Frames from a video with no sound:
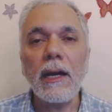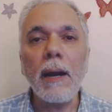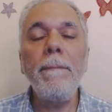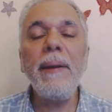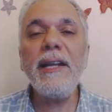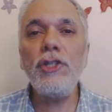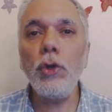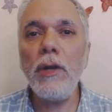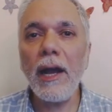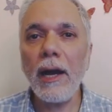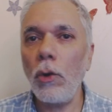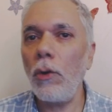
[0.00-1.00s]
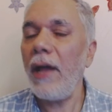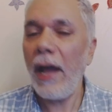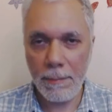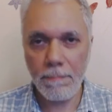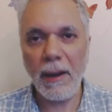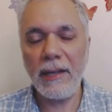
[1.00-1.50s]
the complete Julia
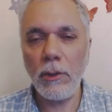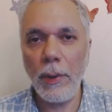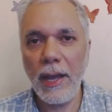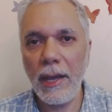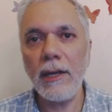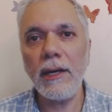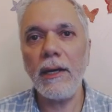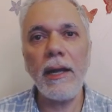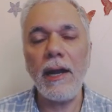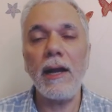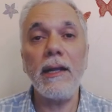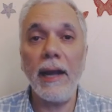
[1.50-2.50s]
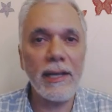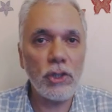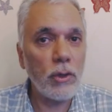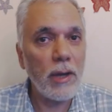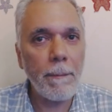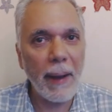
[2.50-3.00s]
code and by the way an
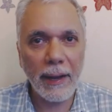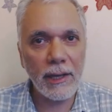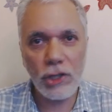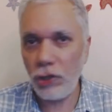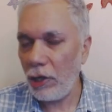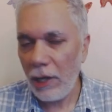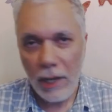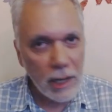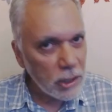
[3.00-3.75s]
underlying Julia package